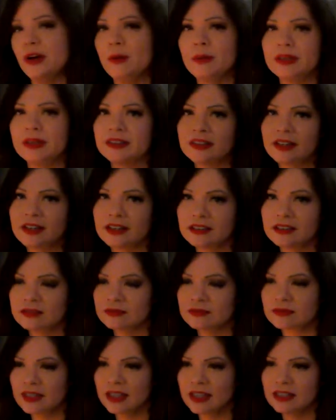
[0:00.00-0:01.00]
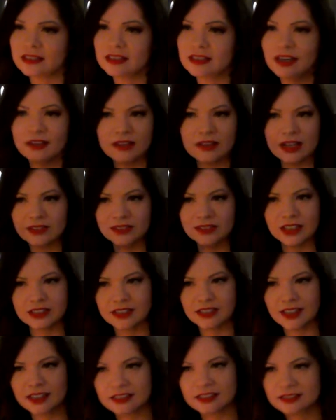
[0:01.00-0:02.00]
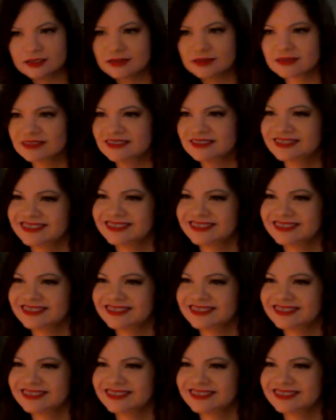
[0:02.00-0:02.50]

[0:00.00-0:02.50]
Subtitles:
been there, right? I've done that.